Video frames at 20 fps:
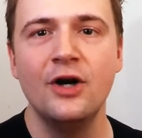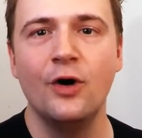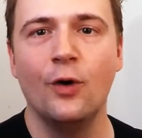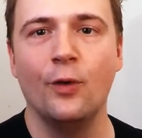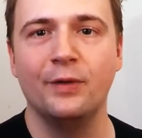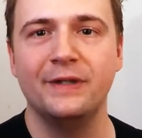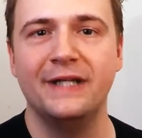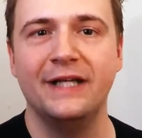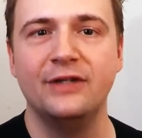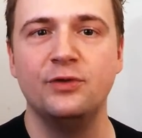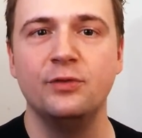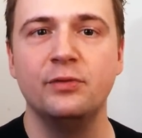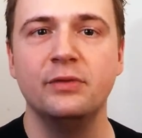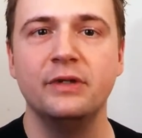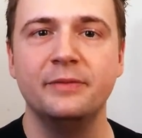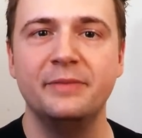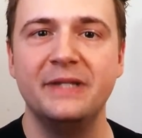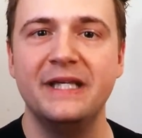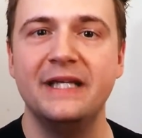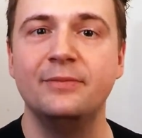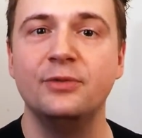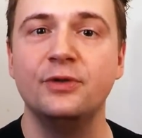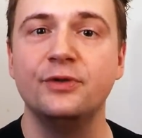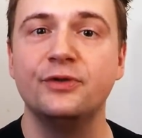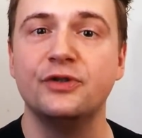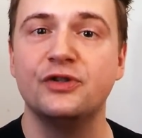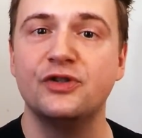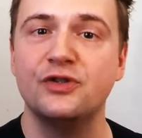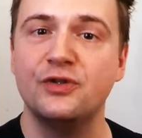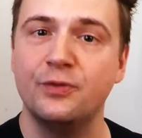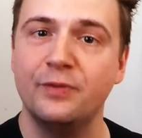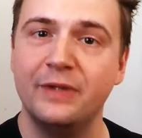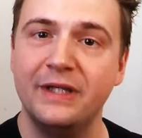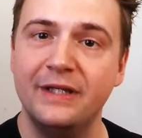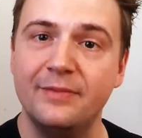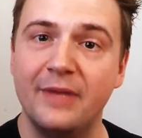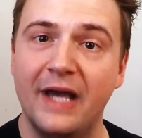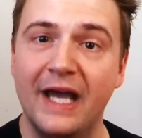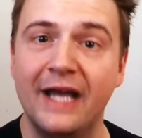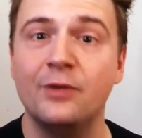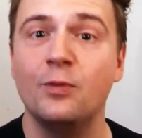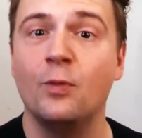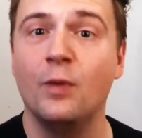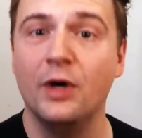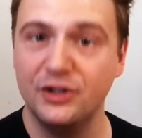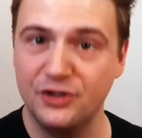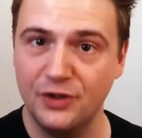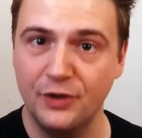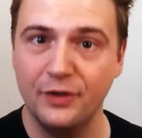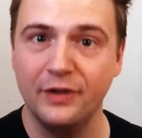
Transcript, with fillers: or that you will be able to stream and watch